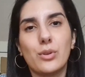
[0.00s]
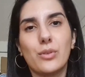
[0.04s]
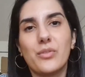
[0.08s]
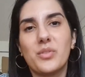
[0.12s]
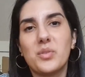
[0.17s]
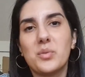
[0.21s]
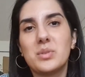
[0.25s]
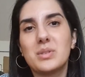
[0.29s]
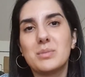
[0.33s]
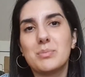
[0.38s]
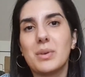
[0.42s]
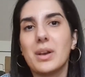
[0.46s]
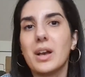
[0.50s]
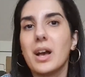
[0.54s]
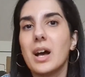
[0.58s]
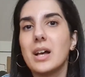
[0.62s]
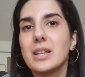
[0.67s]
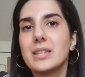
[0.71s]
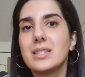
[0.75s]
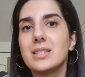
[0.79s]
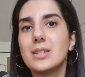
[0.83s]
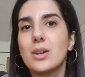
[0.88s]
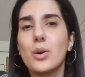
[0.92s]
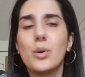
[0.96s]
know if it was
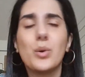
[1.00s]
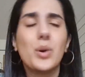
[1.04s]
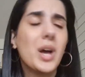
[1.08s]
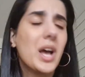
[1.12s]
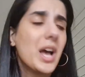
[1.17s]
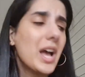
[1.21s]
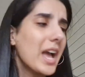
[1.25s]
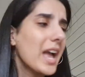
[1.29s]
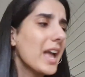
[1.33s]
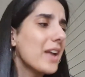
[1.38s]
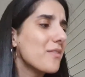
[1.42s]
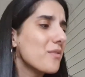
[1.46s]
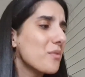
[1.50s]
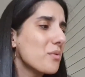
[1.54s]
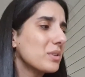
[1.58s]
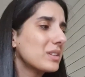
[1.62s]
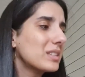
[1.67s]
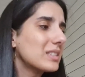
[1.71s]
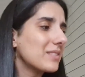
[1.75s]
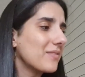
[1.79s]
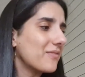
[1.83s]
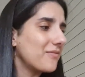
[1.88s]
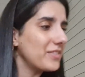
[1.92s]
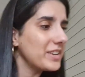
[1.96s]
Picasso, if it was
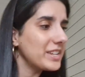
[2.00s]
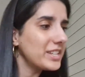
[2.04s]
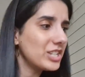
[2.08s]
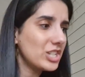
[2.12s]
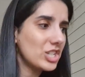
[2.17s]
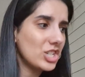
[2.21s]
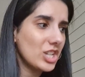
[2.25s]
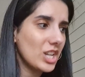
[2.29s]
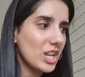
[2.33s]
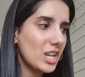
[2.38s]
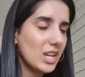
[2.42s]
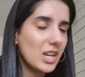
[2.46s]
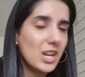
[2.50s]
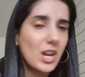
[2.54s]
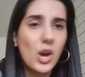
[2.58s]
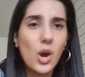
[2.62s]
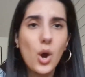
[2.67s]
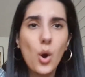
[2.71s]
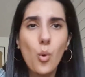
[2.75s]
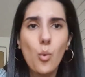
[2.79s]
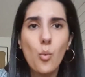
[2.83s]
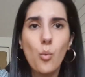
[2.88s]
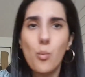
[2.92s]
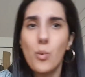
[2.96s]
Da Vinci.
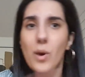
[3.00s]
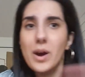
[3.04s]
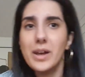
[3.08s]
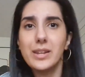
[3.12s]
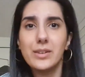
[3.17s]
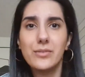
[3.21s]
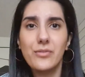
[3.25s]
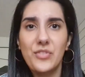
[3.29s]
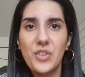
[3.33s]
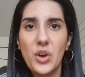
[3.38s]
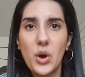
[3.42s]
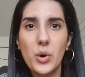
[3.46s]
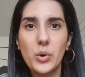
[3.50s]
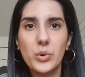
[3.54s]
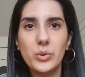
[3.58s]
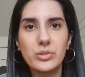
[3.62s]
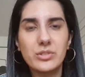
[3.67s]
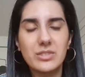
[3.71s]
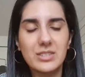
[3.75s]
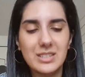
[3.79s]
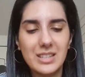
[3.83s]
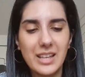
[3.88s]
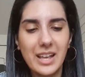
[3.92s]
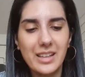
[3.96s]
One of
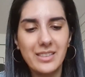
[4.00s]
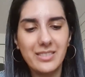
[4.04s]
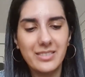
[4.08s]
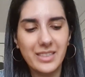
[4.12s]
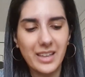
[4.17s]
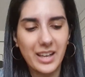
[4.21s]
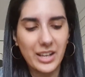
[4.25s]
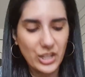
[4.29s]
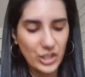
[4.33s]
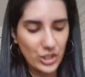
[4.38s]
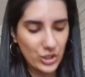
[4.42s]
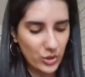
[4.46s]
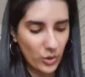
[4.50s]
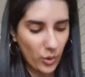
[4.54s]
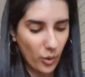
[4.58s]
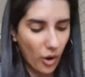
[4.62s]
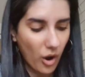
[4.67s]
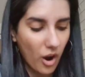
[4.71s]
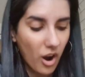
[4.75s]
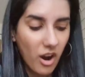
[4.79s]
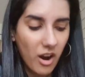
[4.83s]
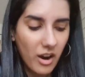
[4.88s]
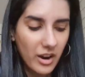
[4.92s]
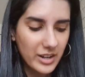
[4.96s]
those said that,
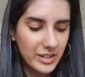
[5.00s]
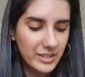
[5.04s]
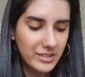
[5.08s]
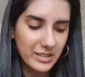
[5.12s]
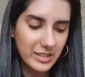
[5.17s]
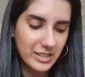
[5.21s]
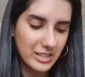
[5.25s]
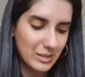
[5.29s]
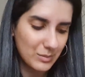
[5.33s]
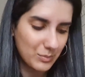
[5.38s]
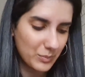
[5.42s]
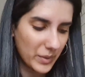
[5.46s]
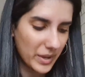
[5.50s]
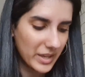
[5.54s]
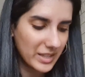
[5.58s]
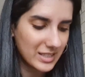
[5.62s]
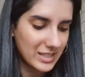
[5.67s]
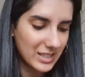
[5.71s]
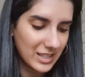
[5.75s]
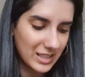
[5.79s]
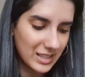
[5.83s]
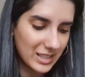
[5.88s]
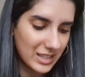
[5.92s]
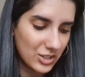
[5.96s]
art is
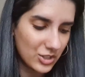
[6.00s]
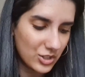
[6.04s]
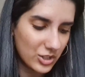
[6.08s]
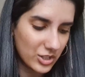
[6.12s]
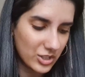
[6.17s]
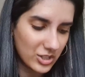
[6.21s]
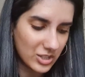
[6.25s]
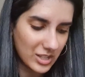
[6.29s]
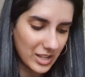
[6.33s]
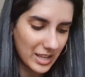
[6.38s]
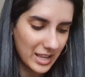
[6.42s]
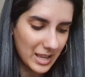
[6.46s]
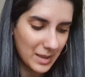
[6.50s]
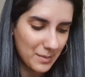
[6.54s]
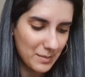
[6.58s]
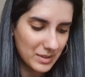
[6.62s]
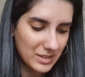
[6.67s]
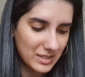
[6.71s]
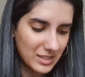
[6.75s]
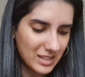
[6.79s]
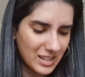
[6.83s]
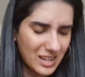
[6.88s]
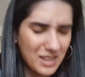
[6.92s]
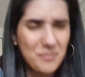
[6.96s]
basically just
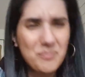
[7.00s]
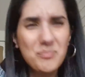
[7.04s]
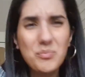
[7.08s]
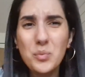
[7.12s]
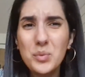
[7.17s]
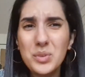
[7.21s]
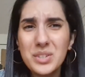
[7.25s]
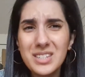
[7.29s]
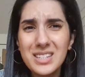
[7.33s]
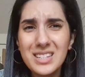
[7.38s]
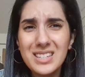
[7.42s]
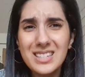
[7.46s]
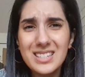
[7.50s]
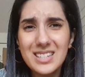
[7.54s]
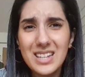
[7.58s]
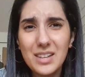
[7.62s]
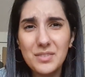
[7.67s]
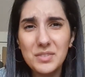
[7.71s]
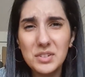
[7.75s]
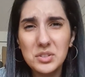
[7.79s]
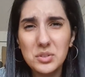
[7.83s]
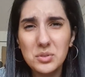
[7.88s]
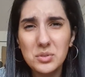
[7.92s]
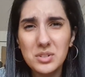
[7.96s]
imitating. Was it
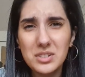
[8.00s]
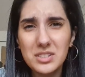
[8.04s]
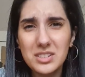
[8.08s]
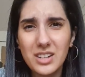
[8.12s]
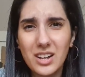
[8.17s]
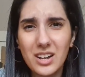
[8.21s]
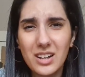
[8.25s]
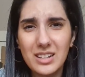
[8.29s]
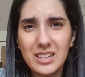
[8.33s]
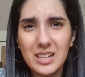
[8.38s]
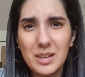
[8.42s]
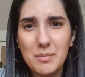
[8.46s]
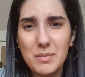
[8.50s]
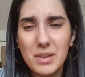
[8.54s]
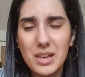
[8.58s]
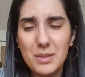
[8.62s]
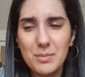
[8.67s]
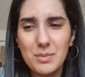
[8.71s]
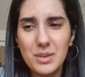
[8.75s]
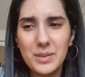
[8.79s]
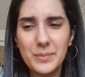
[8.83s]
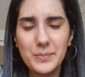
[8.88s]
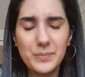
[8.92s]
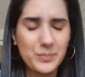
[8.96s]
Salvador Dali,
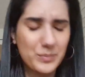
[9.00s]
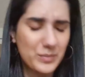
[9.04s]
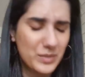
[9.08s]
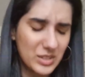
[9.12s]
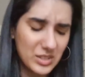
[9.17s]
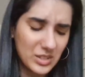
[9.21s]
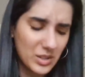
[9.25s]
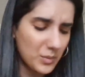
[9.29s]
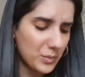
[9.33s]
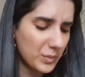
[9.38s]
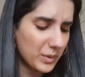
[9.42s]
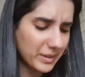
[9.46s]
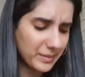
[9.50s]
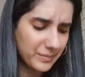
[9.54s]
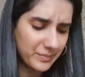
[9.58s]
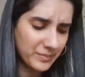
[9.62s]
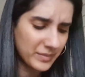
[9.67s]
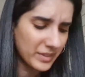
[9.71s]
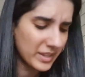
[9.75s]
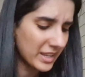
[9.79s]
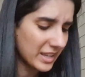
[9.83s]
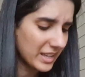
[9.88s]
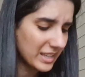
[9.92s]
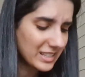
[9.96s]
maybe? Someone
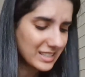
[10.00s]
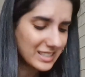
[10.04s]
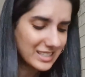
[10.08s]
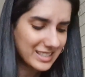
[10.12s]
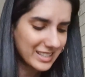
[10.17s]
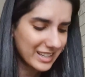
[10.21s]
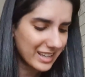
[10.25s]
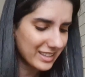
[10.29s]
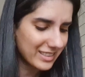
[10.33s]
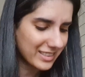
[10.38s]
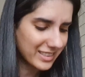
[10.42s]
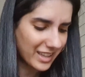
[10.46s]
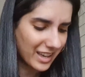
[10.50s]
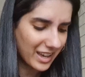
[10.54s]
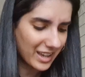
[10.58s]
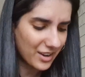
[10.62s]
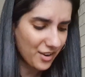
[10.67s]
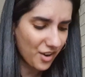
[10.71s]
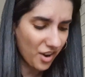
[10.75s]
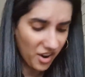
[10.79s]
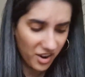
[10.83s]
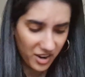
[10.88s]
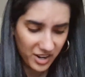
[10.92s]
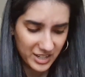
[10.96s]
said that
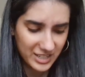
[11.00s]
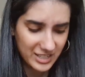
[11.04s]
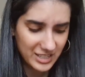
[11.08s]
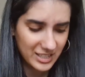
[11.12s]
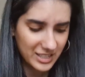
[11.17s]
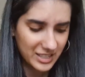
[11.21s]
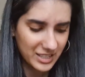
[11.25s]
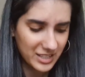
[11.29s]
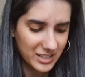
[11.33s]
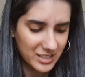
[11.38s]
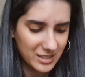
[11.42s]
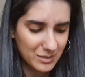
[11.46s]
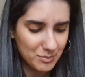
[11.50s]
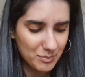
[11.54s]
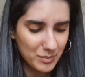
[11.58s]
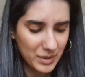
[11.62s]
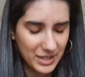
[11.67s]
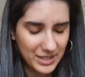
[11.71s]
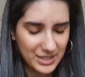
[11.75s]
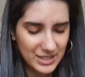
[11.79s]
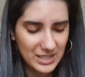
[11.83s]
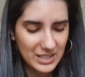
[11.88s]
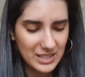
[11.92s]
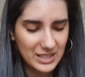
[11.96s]
art is
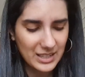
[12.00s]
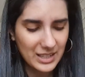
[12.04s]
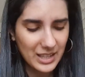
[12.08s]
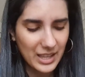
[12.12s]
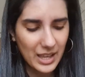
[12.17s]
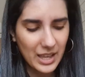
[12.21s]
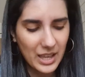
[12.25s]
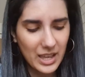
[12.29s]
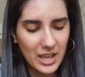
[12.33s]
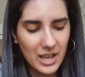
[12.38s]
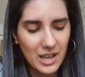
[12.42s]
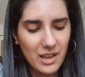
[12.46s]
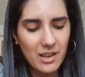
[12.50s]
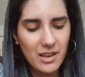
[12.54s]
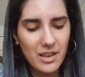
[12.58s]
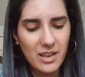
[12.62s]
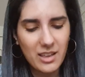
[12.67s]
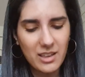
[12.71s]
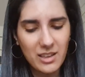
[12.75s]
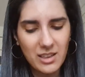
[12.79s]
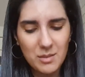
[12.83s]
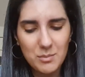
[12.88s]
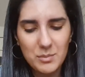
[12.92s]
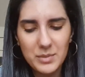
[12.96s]
basically
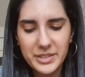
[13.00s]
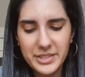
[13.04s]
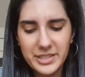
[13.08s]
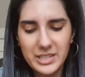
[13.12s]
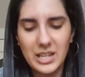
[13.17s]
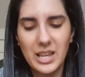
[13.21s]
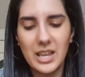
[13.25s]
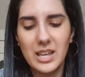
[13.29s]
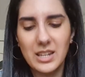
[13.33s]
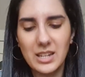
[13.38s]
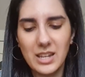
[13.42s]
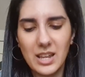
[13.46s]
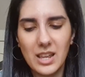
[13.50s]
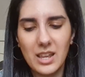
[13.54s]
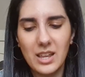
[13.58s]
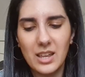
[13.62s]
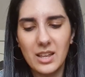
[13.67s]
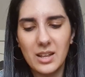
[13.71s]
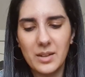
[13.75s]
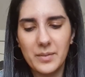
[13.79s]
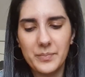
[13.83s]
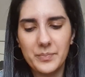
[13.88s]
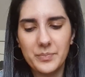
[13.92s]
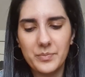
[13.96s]

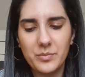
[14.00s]
imitating,